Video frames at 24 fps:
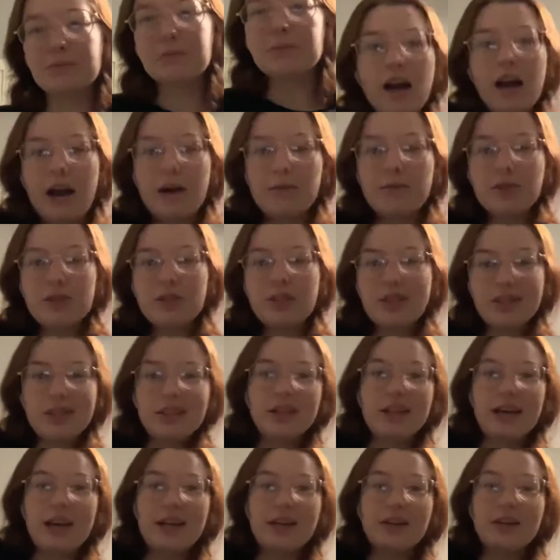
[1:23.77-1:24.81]
I'm just gonna
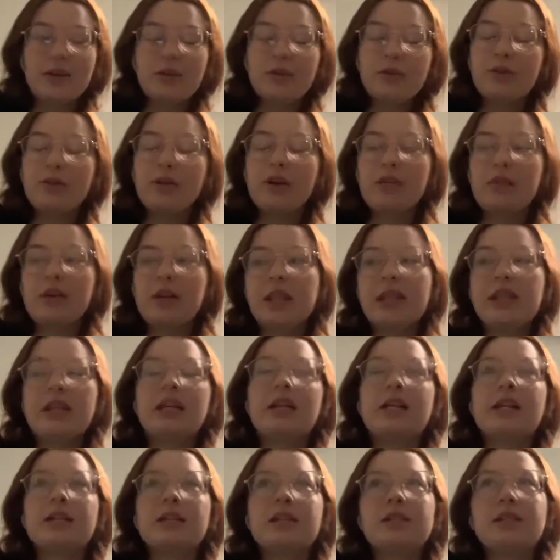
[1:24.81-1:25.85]
kind of go through
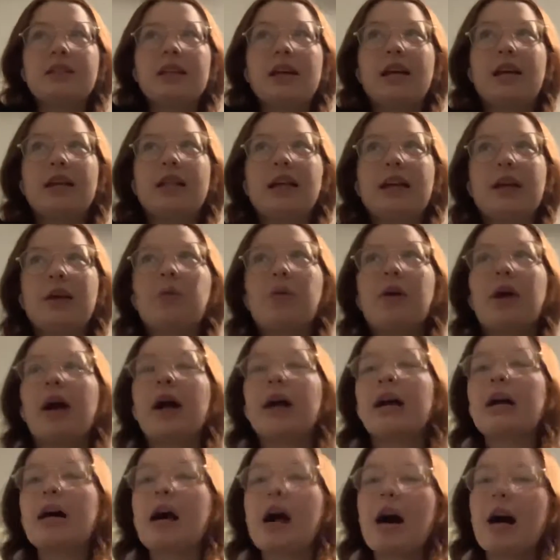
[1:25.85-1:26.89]
everything, say like where
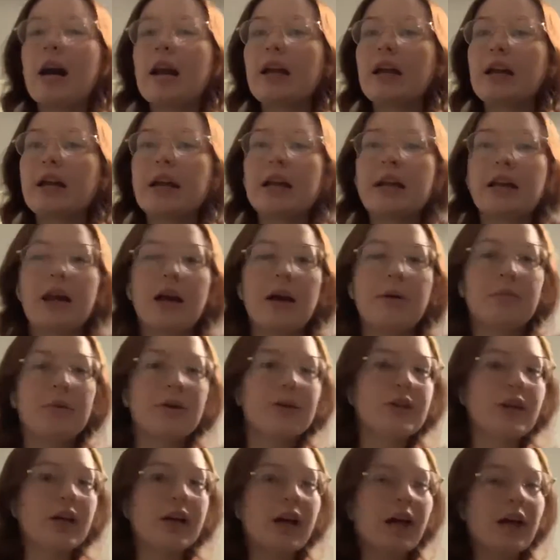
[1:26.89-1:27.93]
I got it and how
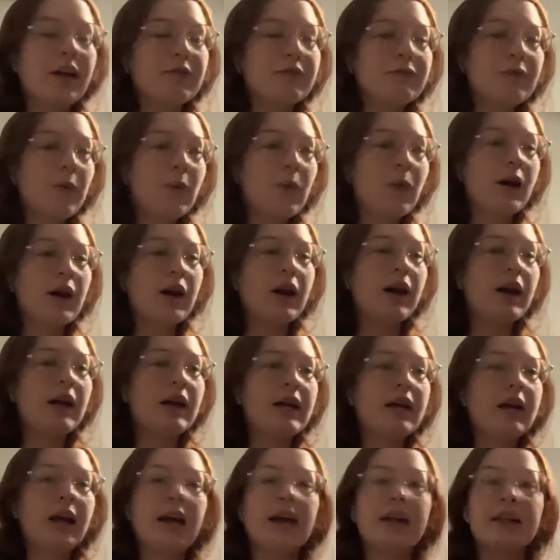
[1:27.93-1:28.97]
much I got it for
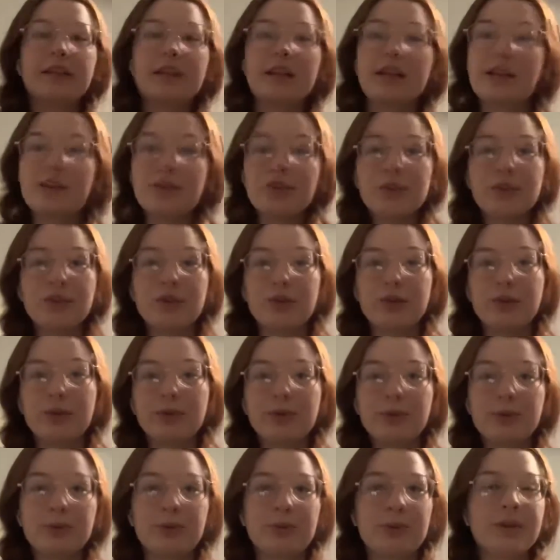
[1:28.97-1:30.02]
in case
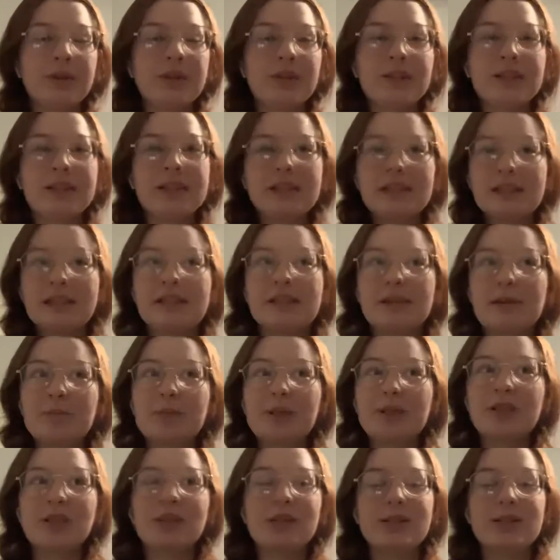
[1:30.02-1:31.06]
you see
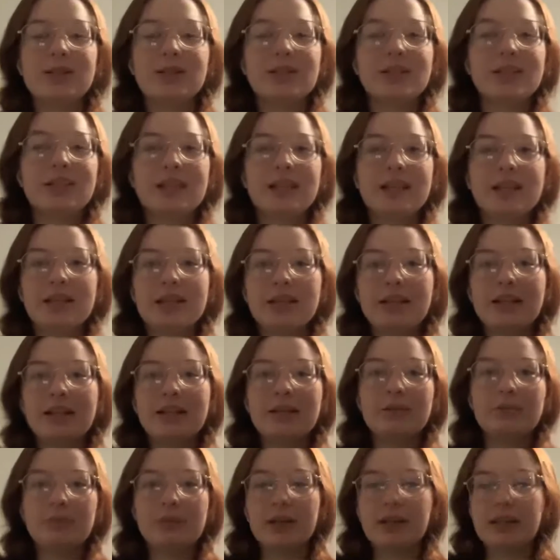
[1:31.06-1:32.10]
something you're interested
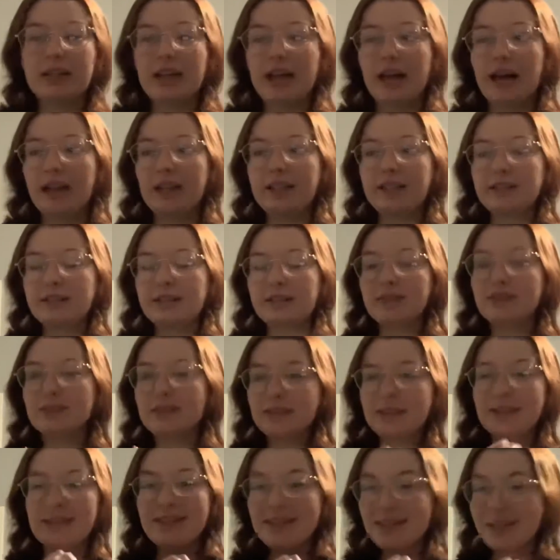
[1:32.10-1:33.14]
in. But yeah,
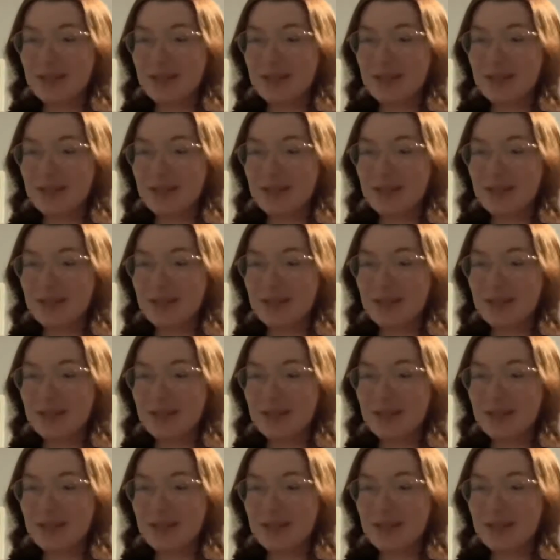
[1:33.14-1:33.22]
let's get